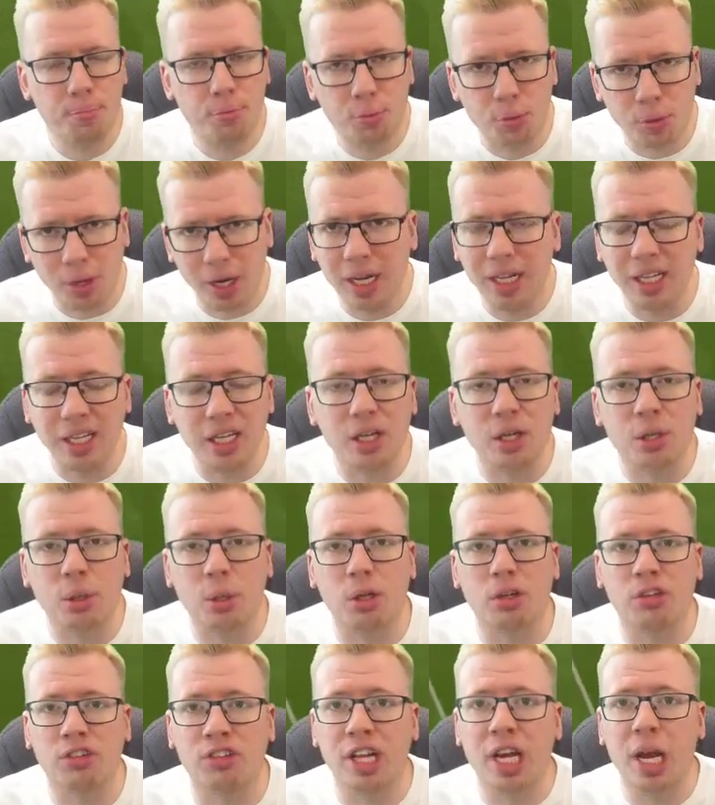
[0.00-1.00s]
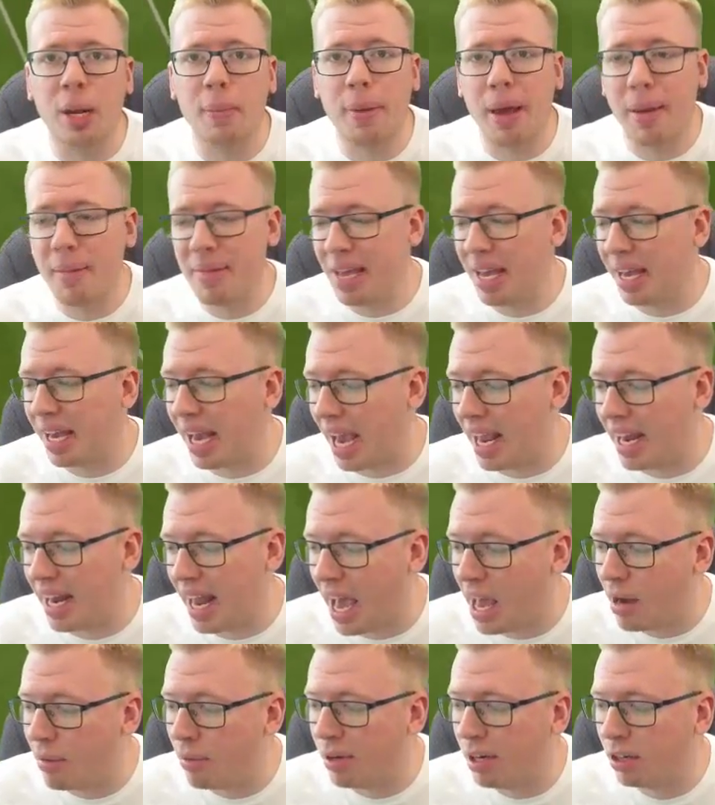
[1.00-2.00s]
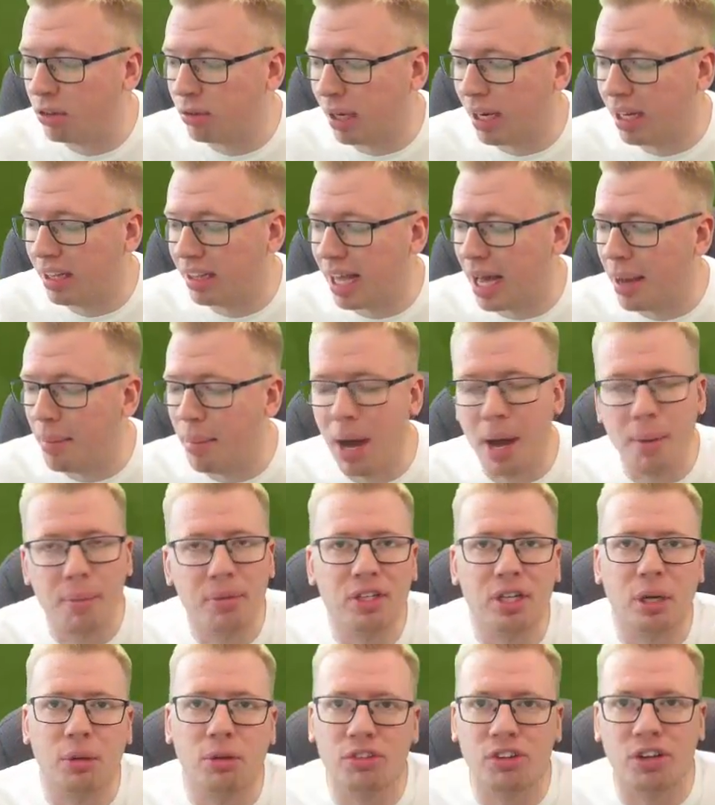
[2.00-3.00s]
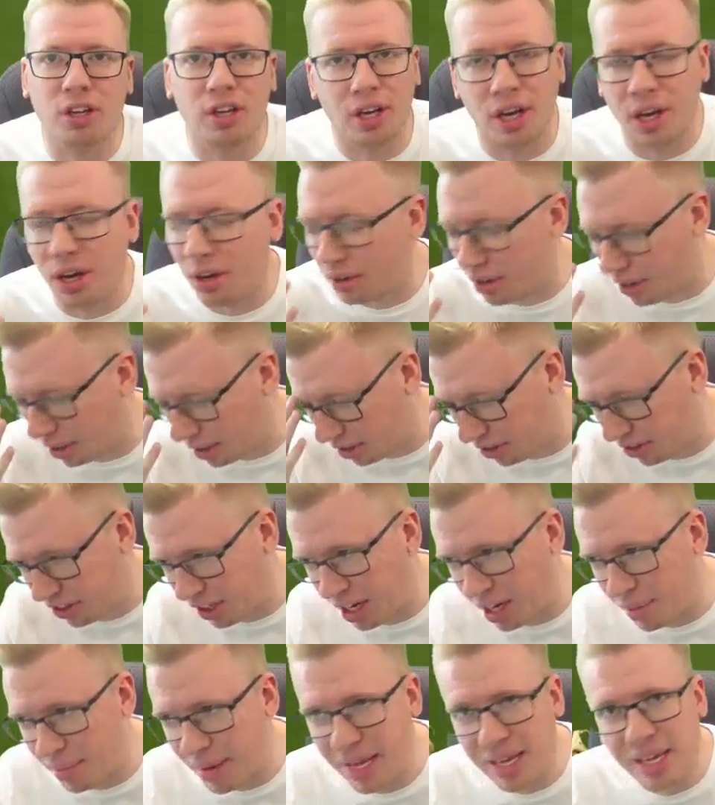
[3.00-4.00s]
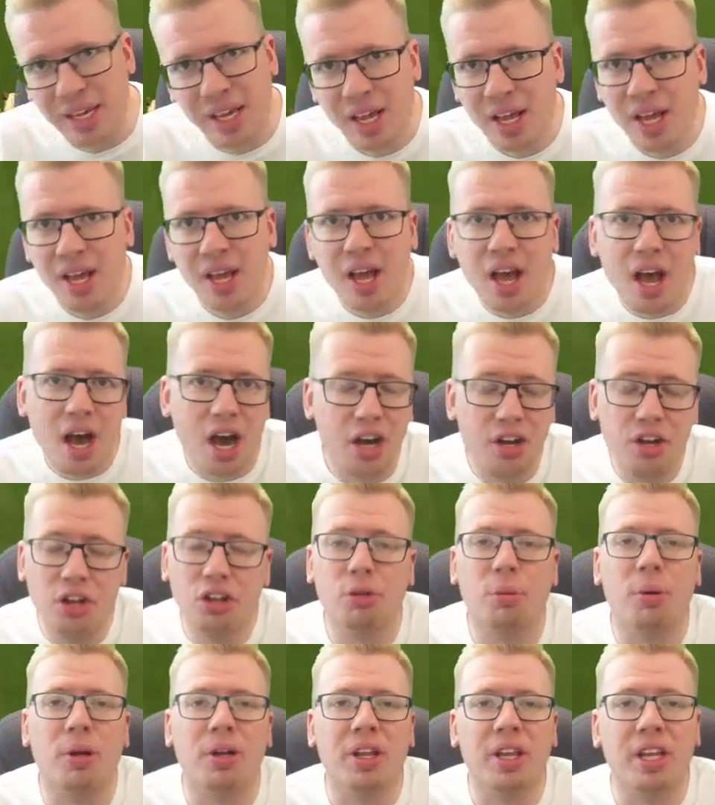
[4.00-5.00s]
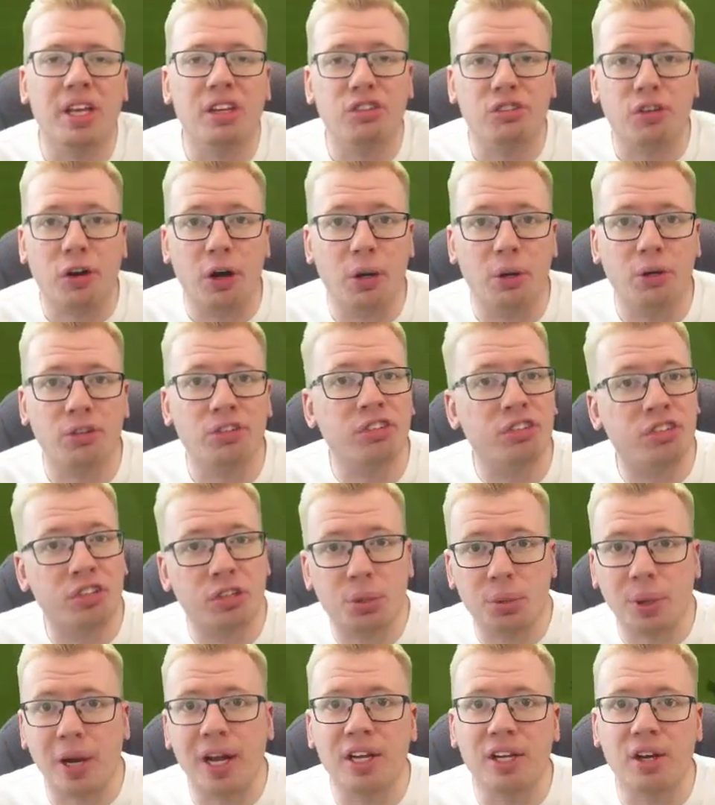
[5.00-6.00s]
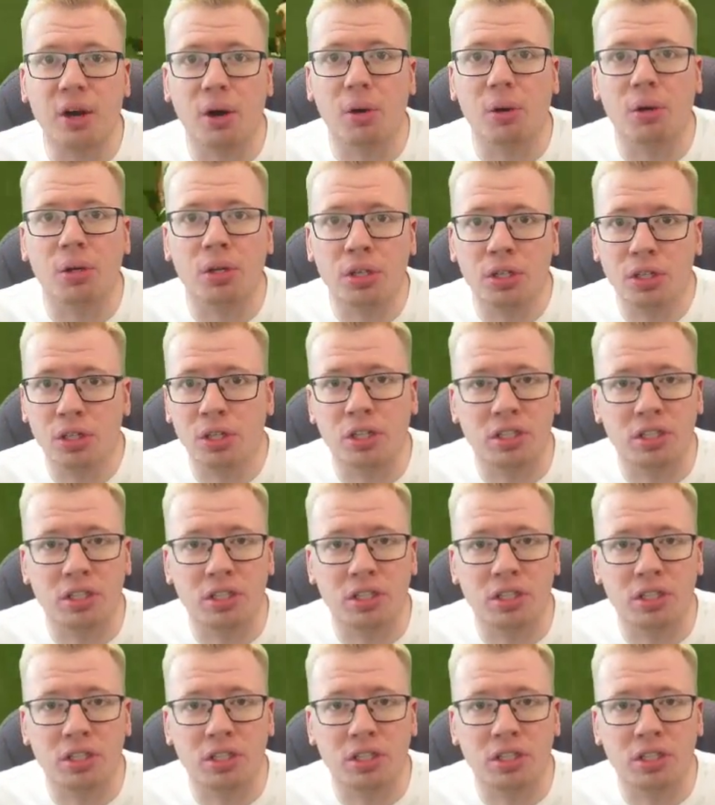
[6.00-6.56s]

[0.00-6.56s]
Brilliant cross, then Aubameyang getting headwind as well. At that moment, I was like, oh god, it's going to be another one of these finals. It's a great goal.